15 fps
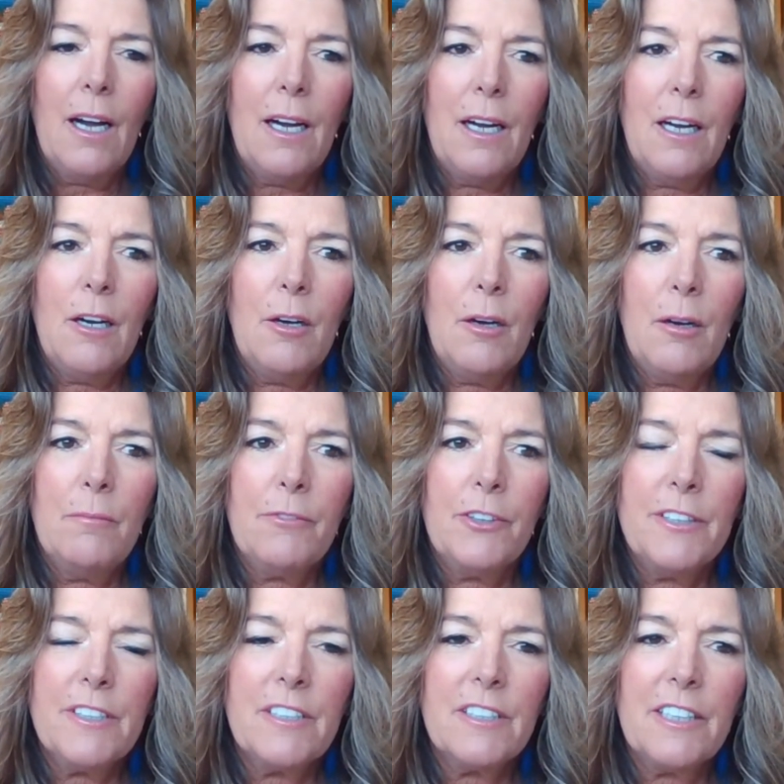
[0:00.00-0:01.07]
Um,
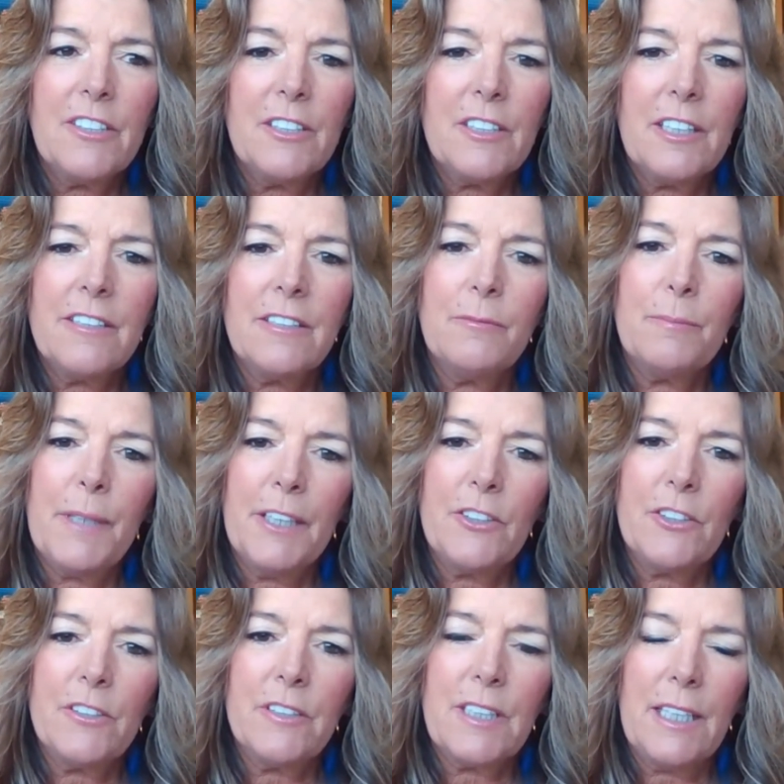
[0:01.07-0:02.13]
for instance, I just had some
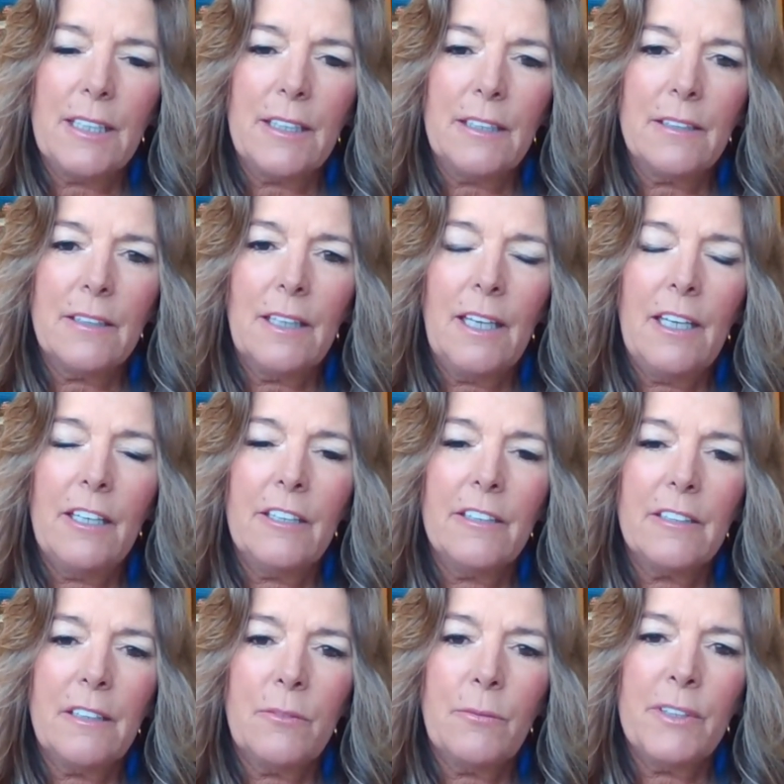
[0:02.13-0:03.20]
pictures taken,
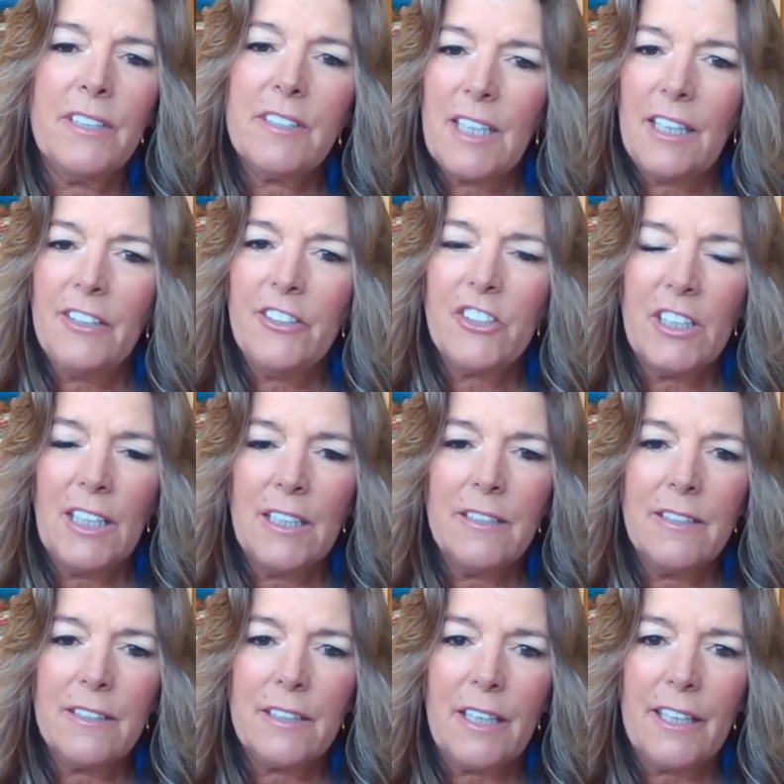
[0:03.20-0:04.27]
and we staged the
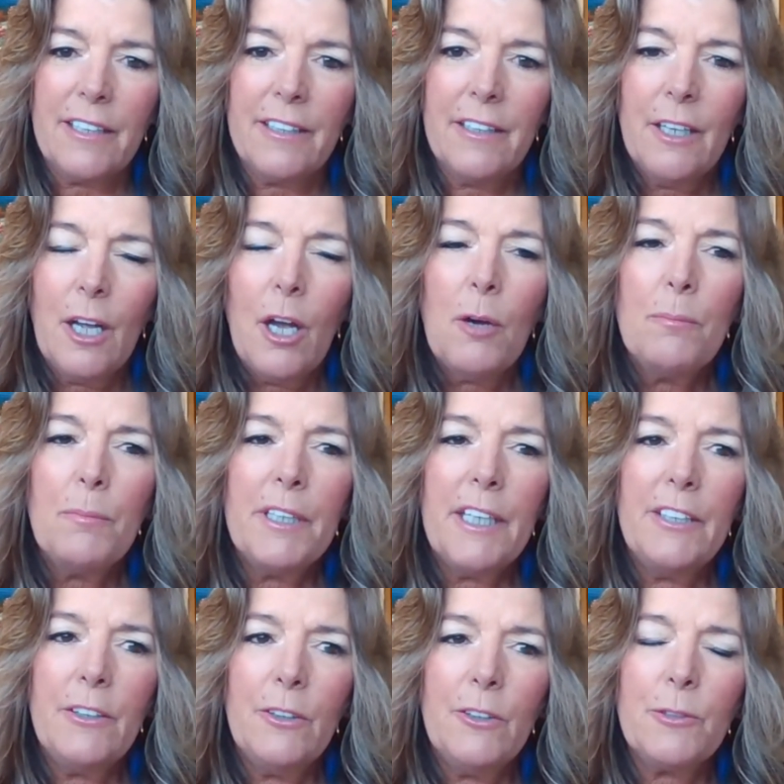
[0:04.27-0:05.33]
inside, but
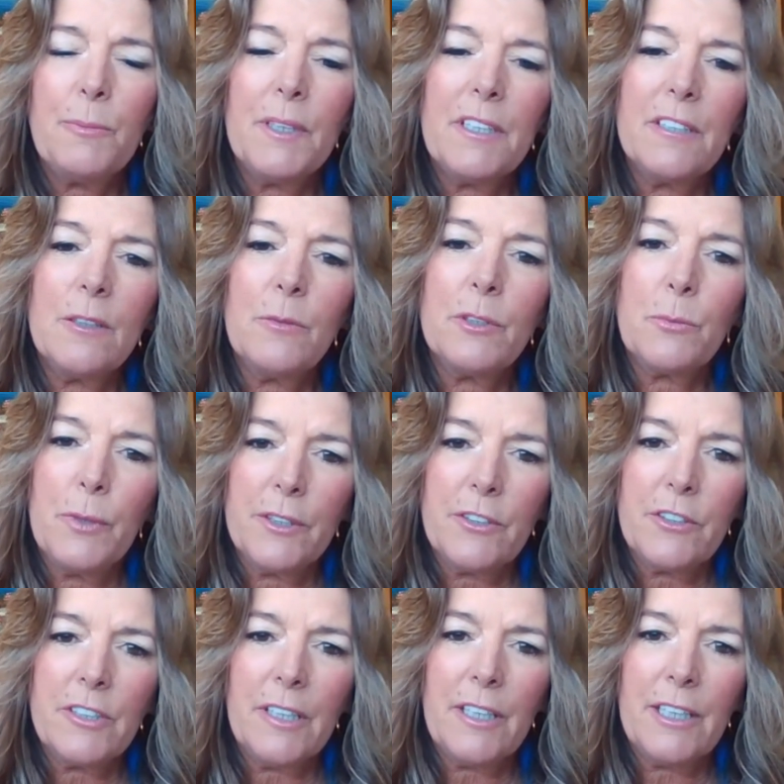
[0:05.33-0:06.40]
I noticed because it was
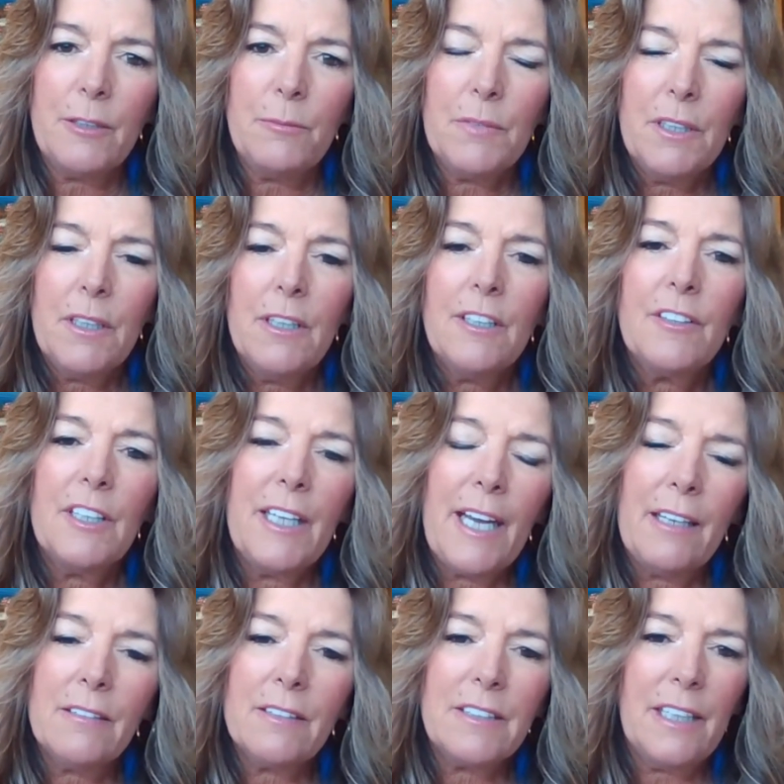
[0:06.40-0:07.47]
wintertime, the
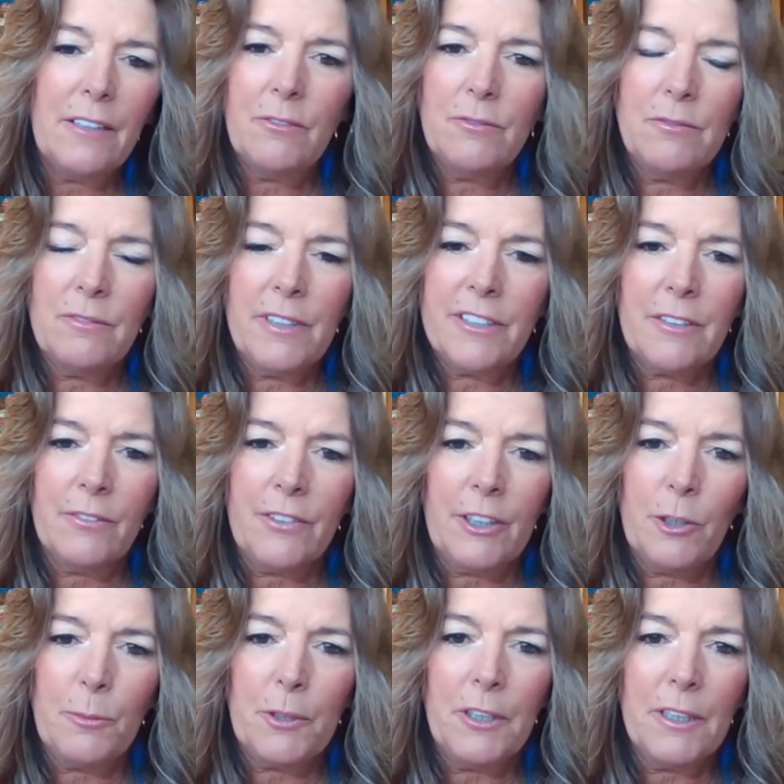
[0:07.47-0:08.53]
outside wasn't
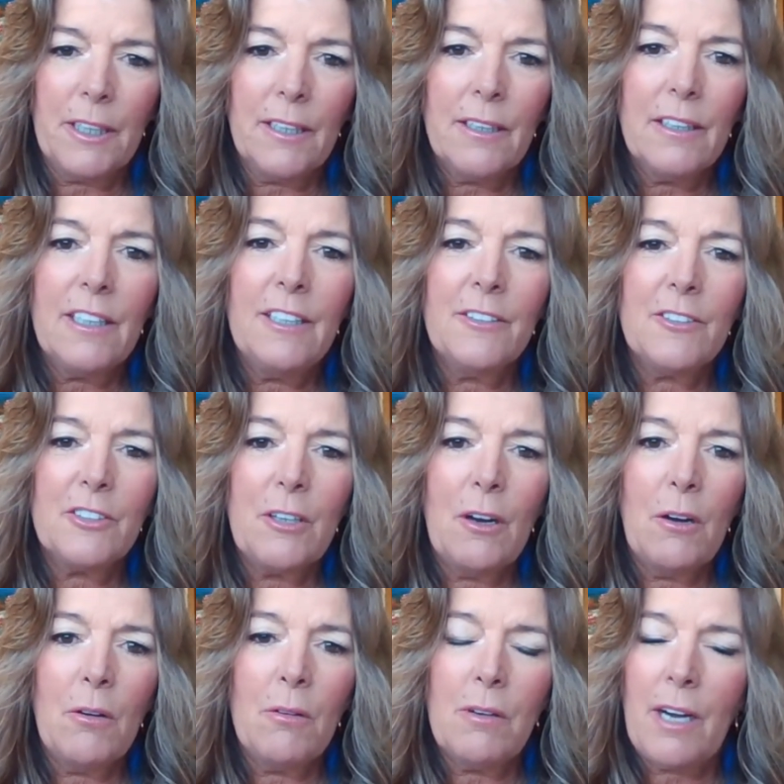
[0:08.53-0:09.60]
very pretty. And
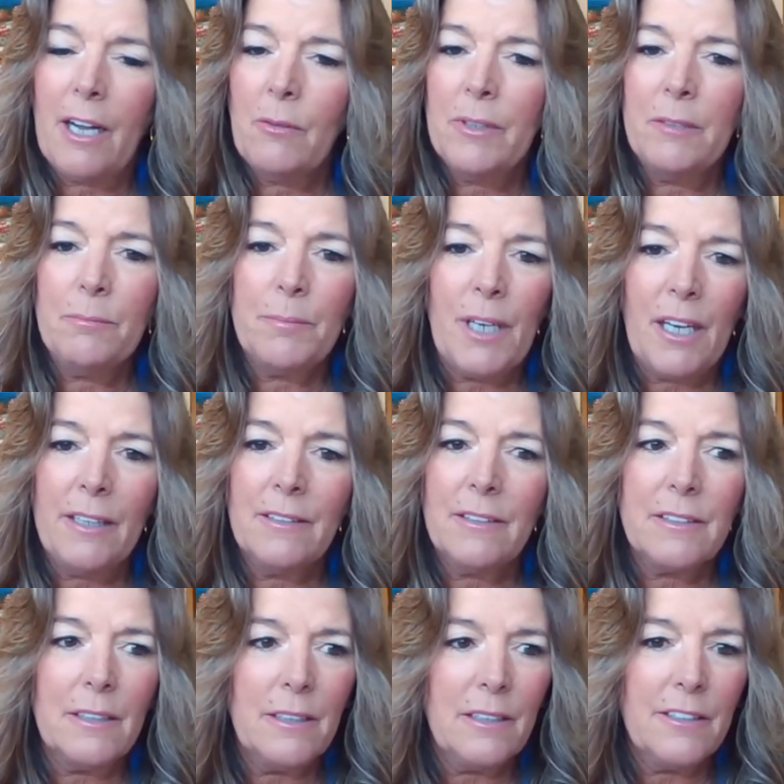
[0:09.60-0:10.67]
so I went and
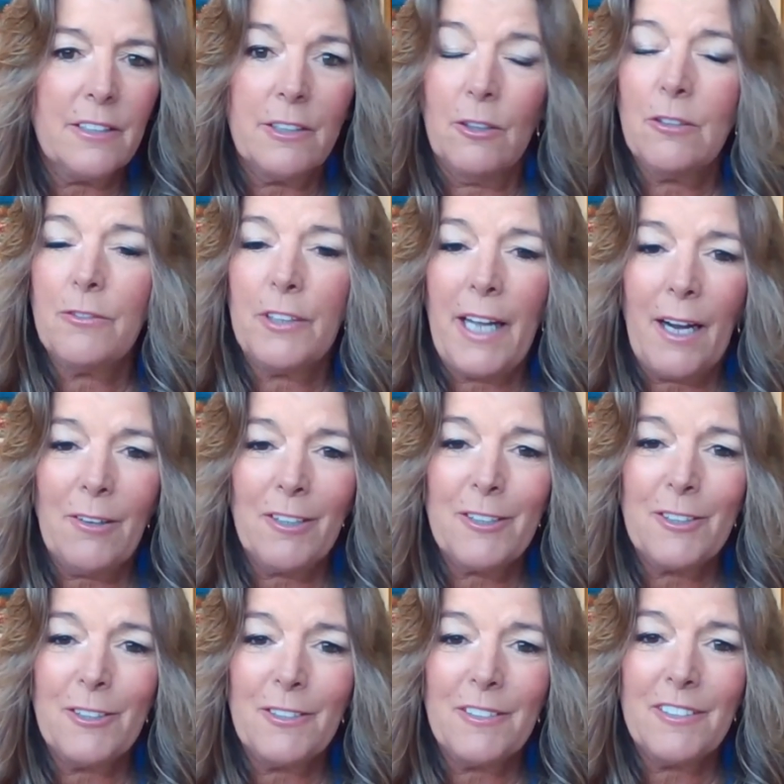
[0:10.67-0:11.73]
bought uh, silk
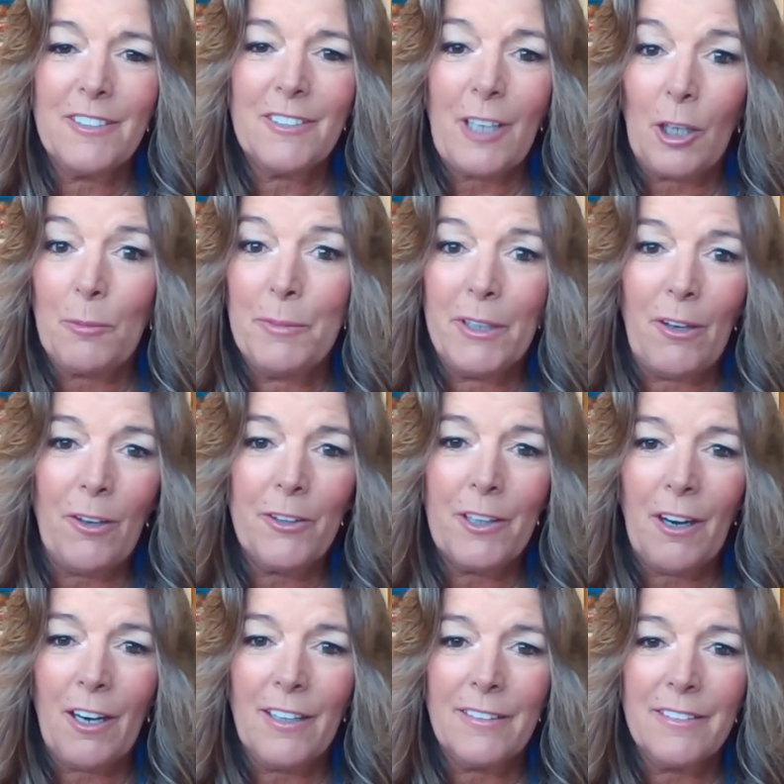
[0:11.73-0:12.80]
flowers and stuck them in all the
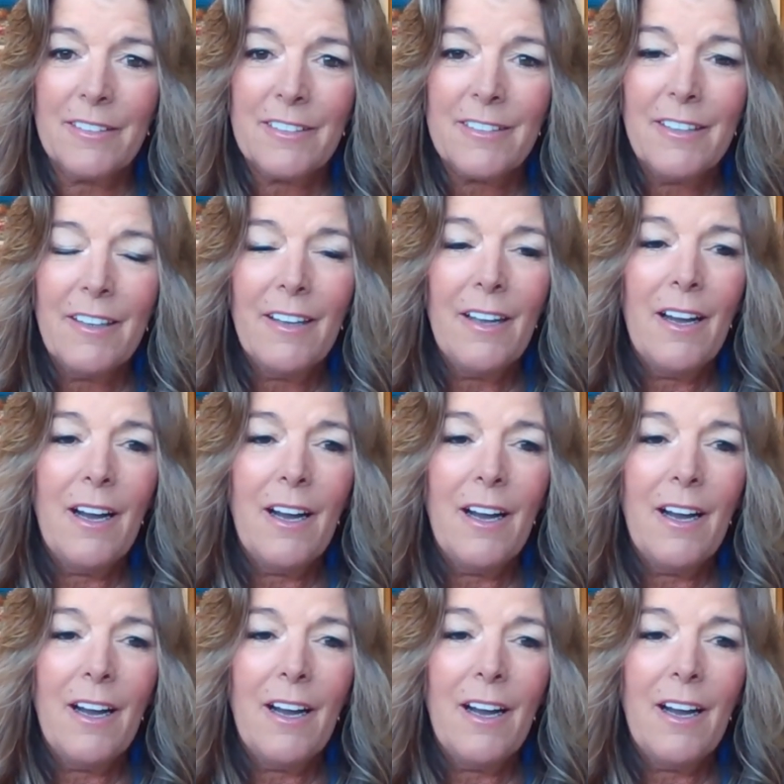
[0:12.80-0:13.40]
gardens.